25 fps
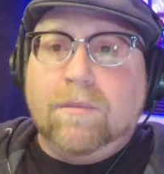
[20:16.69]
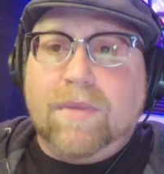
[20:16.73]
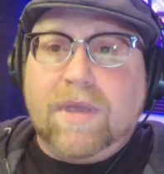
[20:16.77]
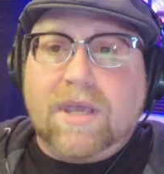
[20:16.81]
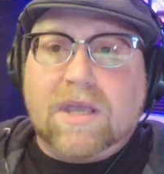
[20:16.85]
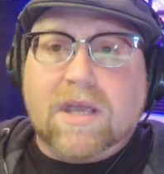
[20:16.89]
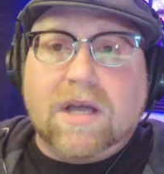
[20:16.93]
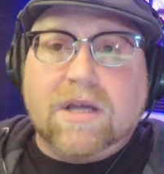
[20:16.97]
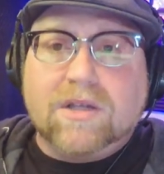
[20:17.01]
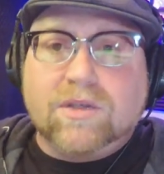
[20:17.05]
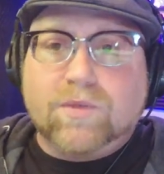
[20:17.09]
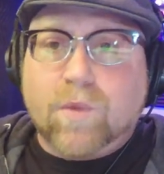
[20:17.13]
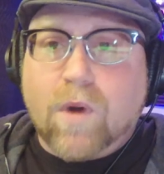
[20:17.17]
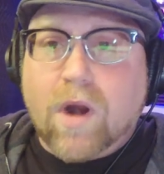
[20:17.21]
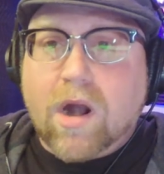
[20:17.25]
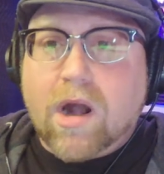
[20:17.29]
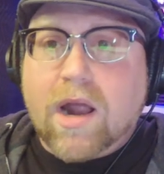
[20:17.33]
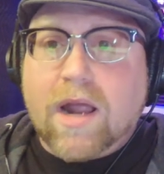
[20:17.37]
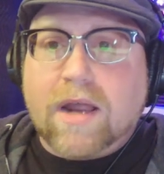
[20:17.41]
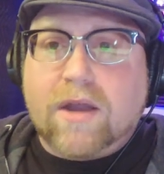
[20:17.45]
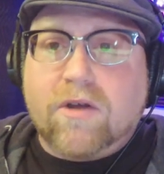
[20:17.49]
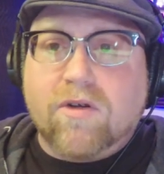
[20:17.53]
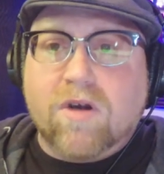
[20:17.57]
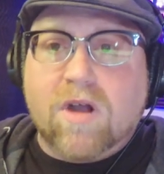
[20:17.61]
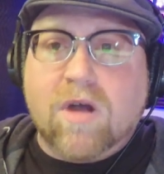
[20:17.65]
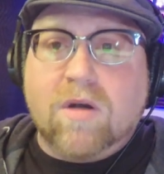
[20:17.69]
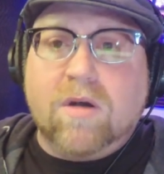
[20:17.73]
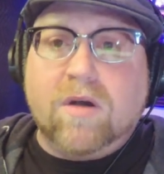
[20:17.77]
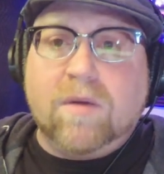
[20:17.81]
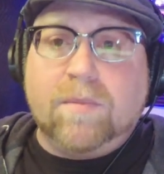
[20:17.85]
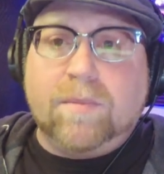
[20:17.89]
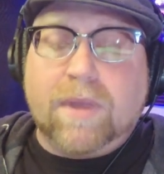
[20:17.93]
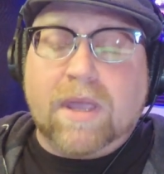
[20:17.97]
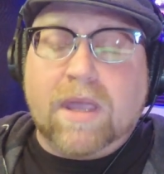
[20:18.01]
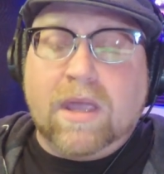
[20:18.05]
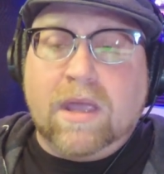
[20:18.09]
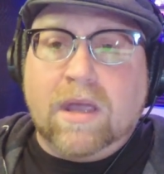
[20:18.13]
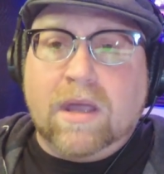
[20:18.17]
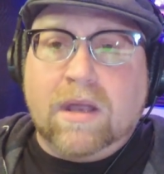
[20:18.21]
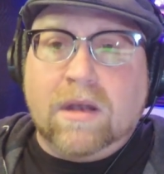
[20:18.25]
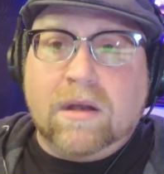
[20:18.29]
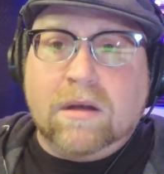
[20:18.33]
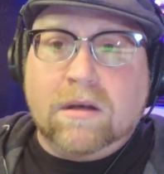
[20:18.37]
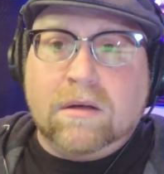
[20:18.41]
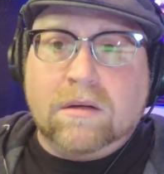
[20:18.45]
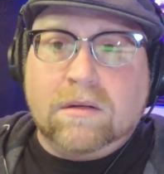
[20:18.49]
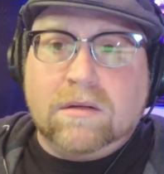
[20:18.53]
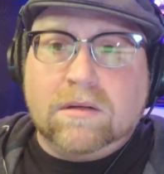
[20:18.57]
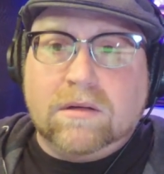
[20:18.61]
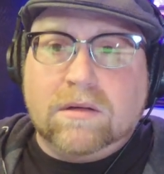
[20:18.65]
because where I grew up
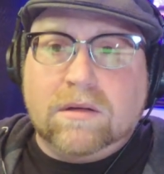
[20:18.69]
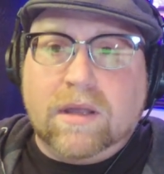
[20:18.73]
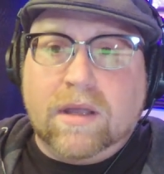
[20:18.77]
in